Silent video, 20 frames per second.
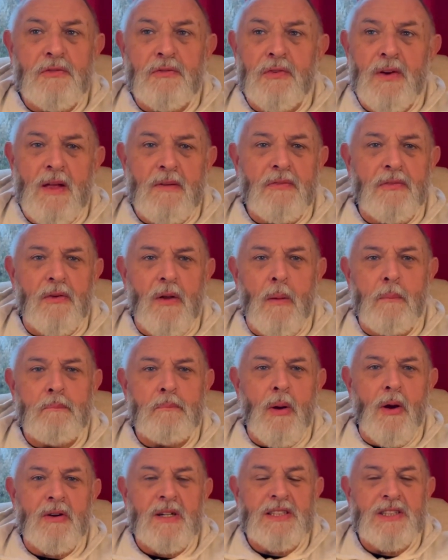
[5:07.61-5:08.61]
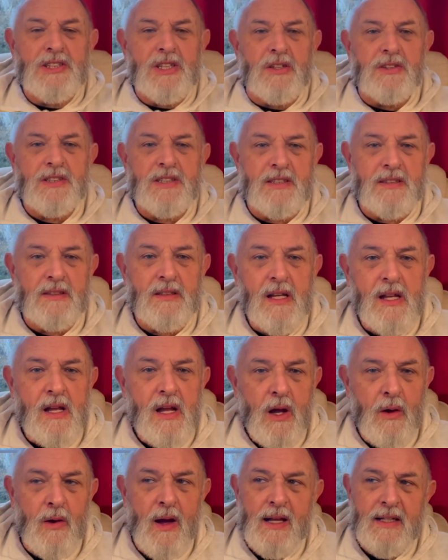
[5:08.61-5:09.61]
Flip-Flop Boris Johnson,
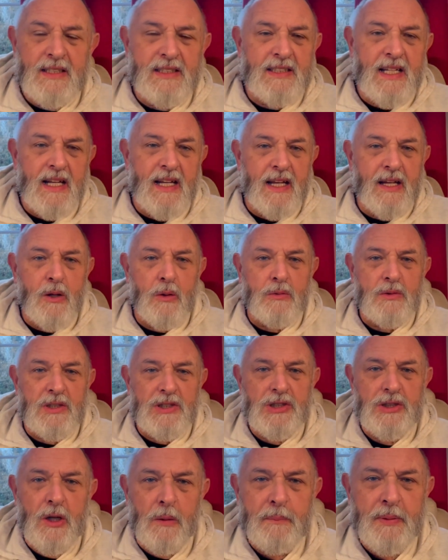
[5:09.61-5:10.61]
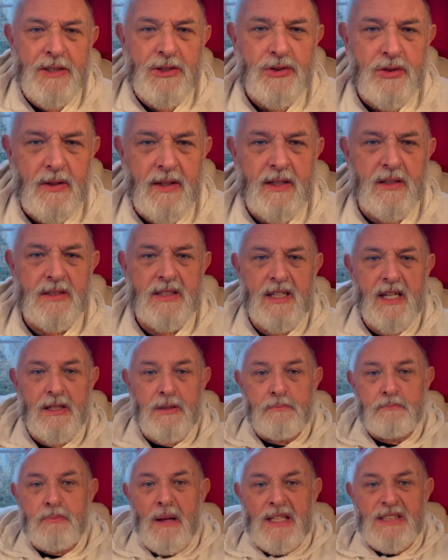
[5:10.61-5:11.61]
who I understand they called the shopping trolley because he
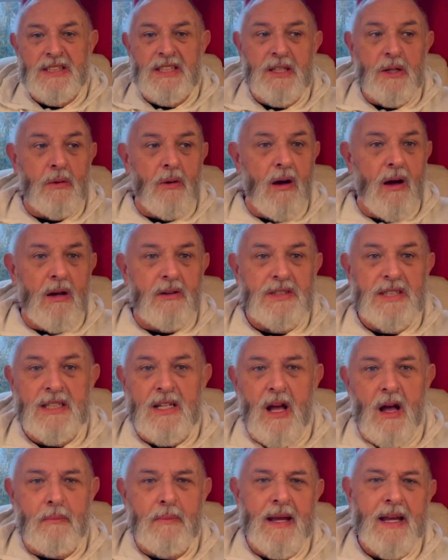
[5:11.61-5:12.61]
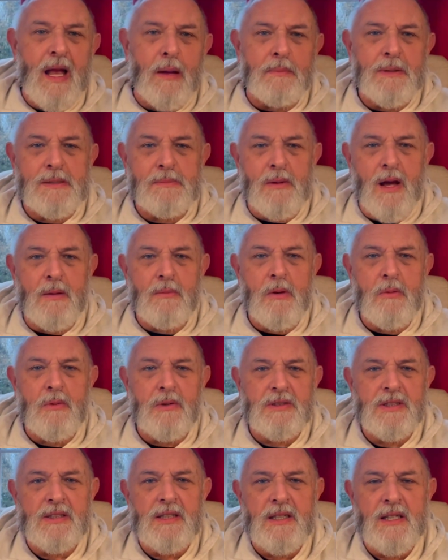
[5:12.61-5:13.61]
keeps bashing into aisles, he can't make up his mind what he
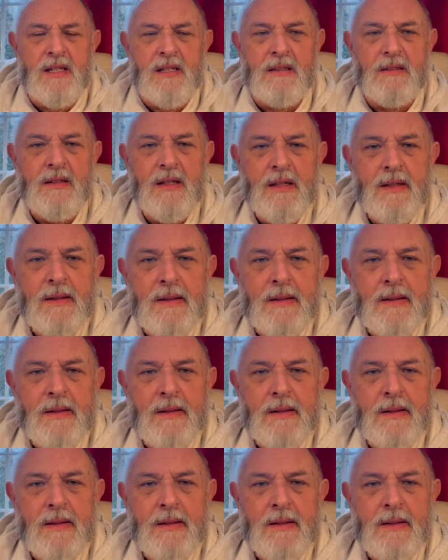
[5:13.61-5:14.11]
wants to do.